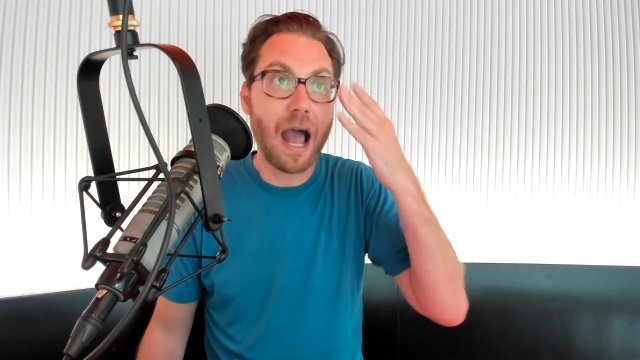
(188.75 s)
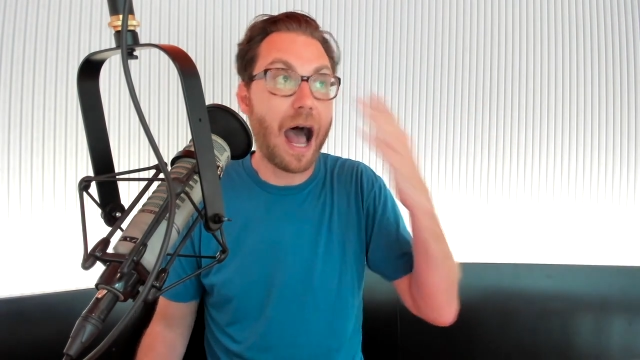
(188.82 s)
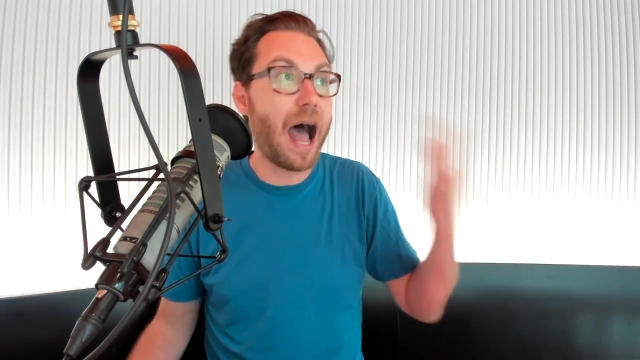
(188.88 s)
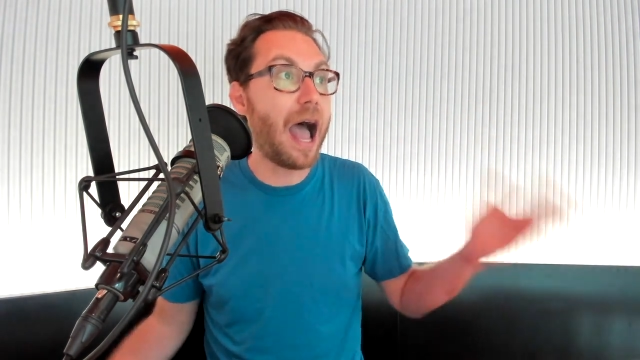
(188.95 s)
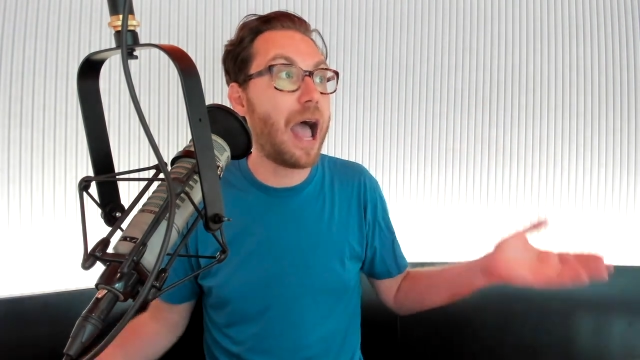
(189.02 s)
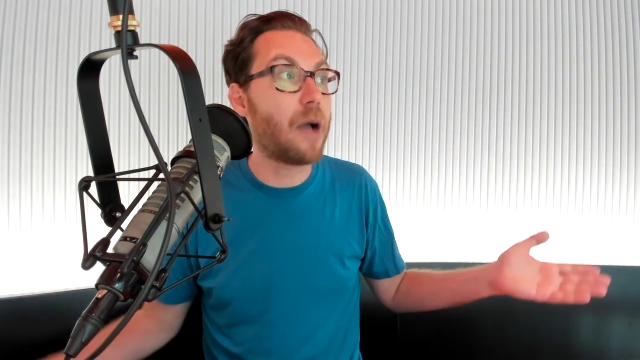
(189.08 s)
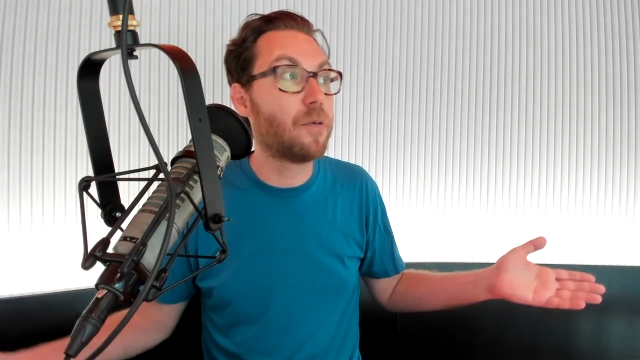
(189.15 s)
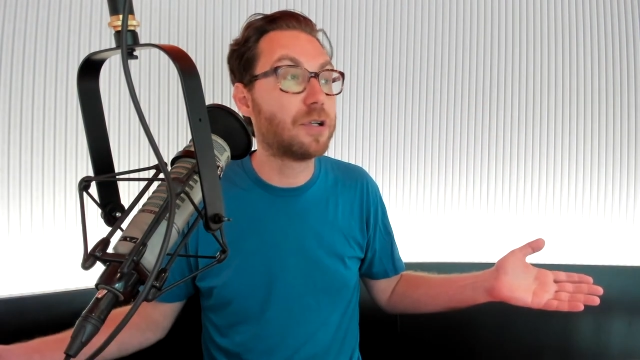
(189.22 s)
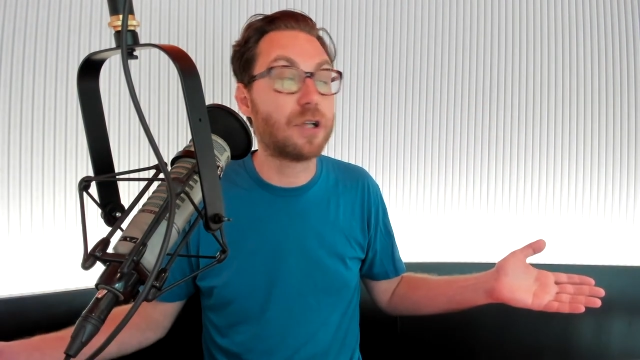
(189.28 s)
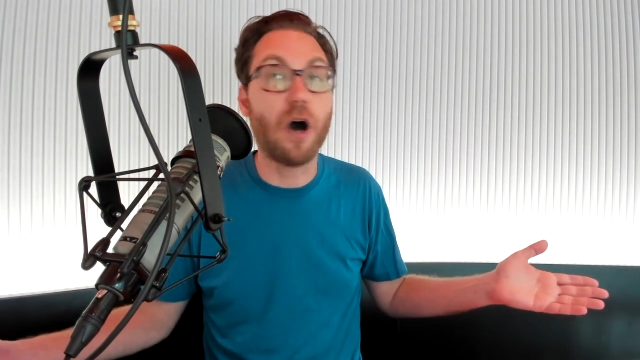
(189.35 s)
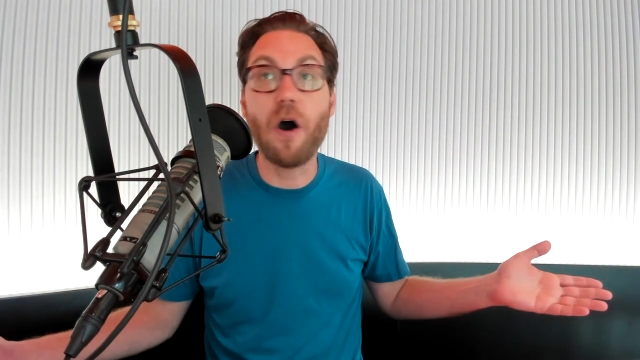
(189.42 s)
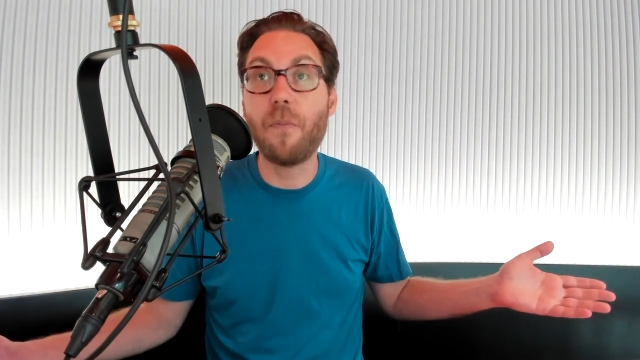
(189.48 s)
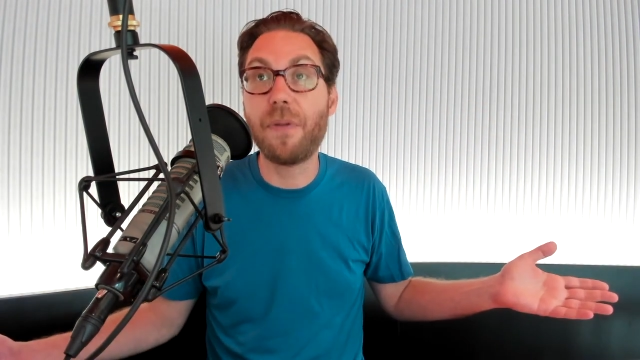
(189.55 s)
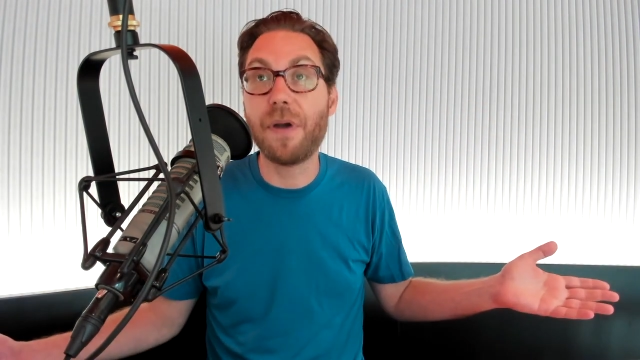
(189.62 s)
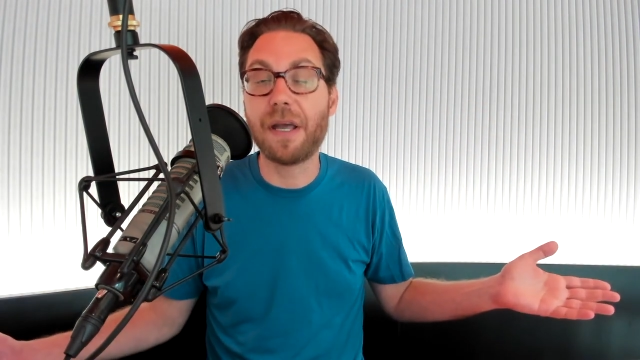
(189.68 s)
I was
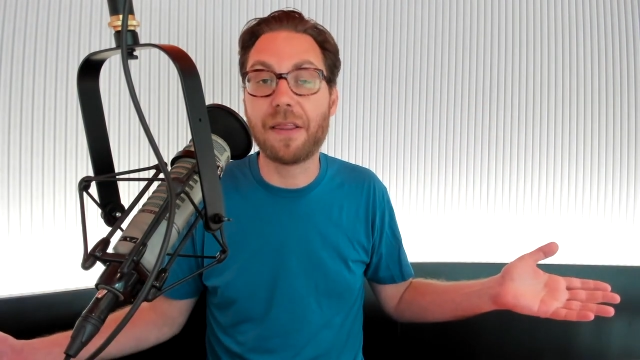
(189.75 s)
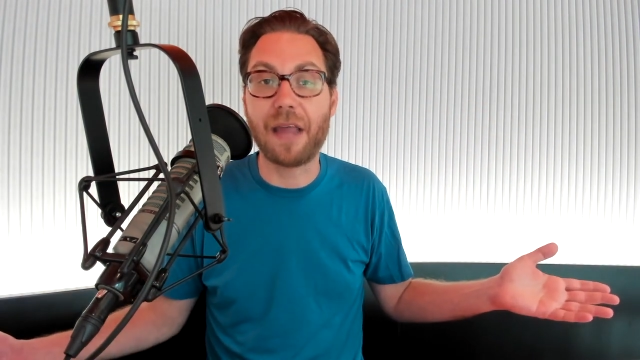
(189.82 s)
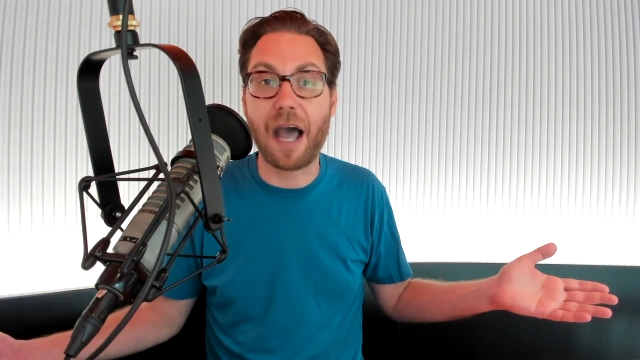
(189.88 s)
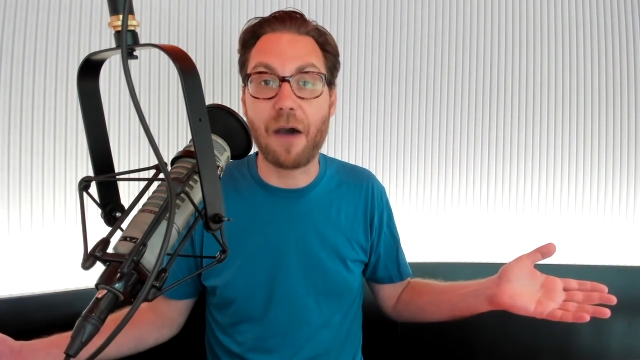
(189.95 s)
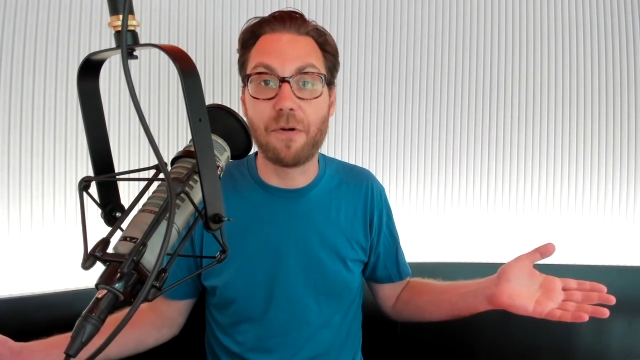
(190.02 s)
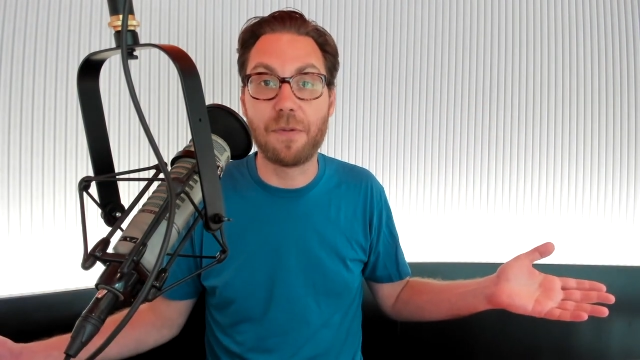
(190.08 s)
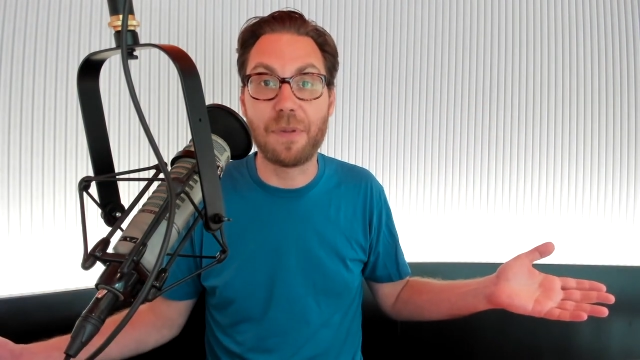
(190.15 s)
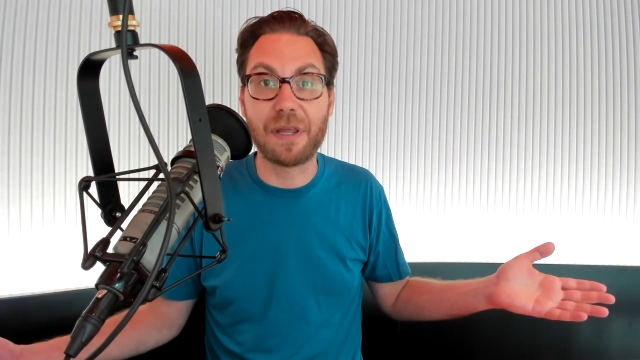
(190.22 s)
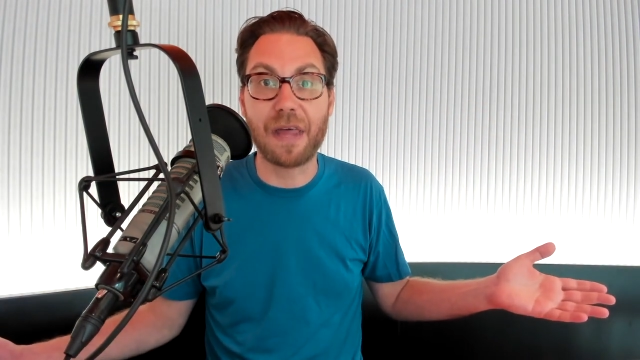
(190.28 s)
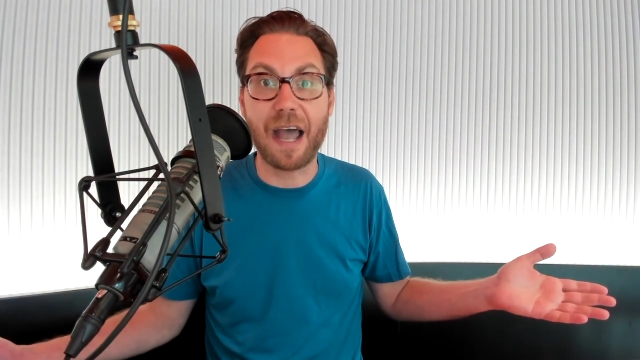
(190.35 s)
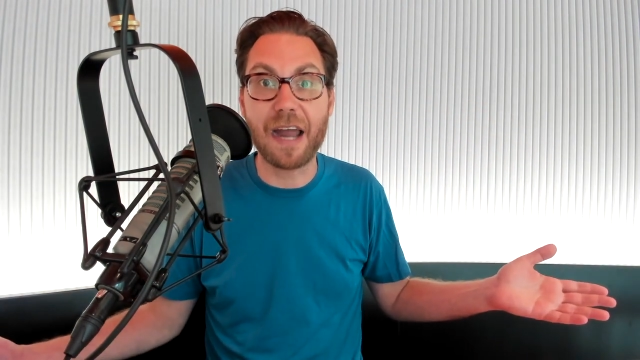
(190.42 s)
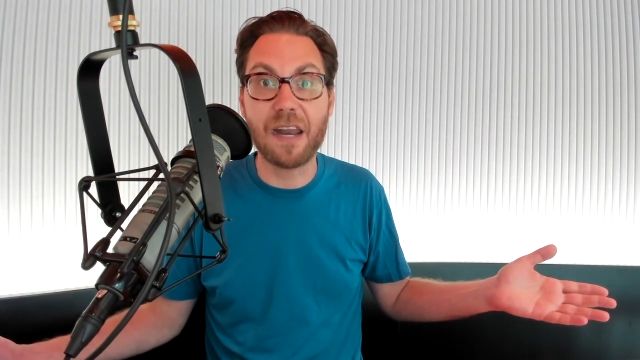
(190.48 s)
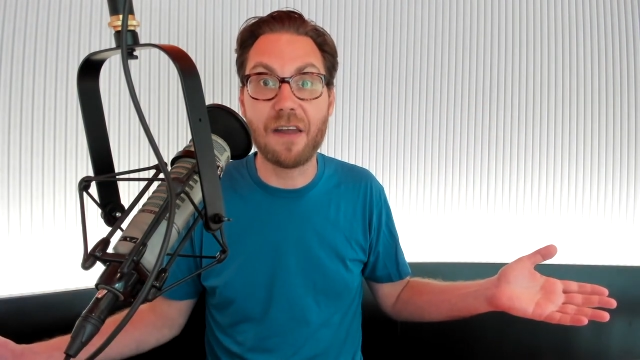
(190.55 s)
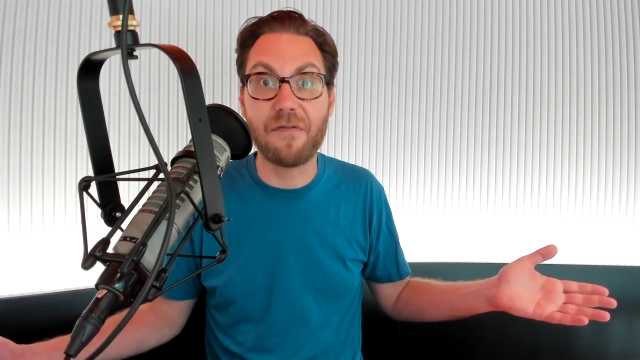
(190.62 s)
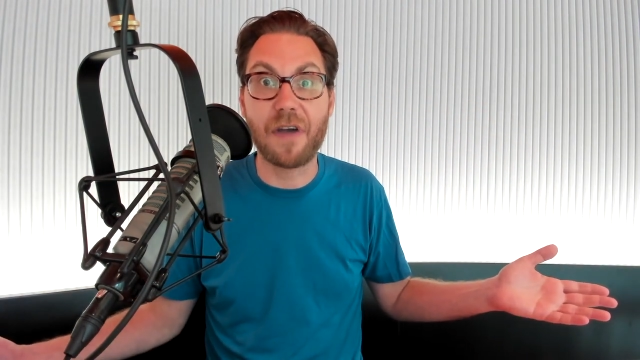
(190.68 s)
hoping that would be the
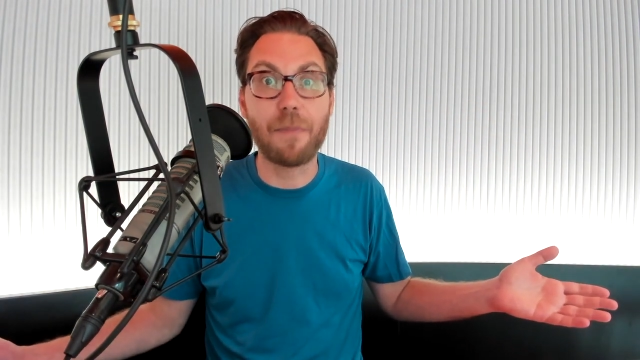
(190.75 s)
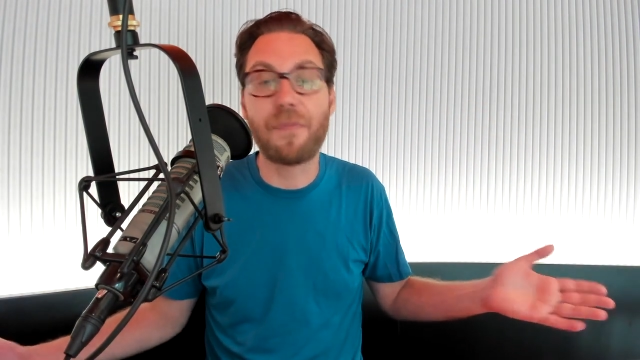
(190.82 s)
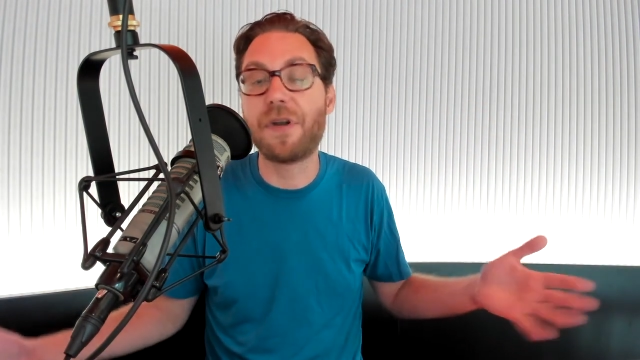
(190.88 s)
end of it,